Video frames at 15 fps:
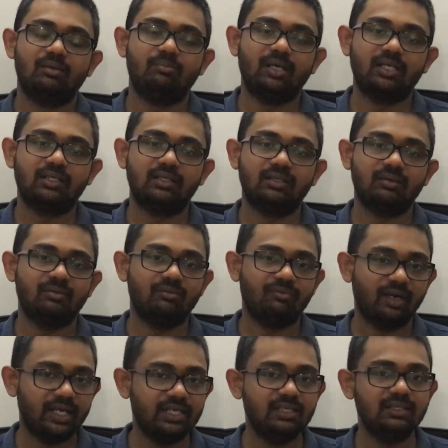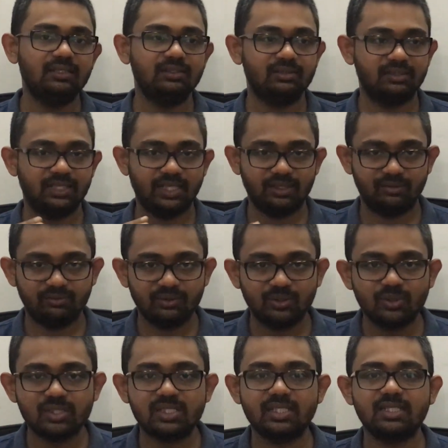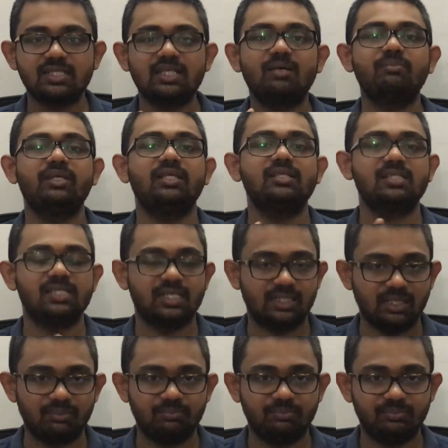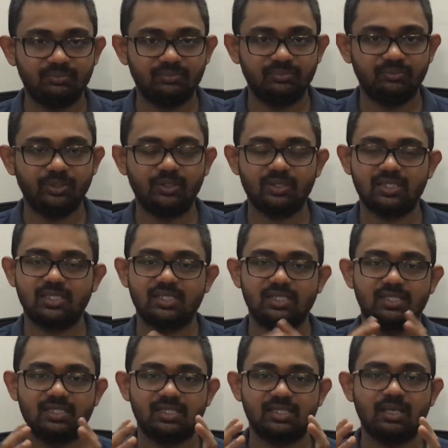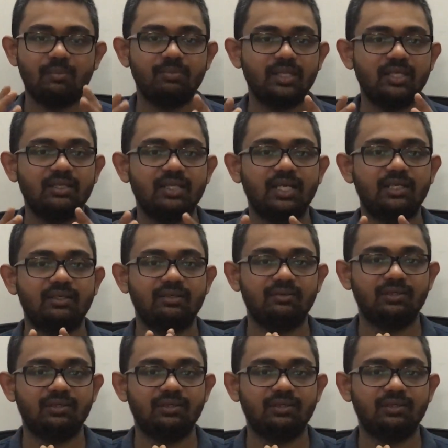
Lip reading: But while those things are being set up, because it's something that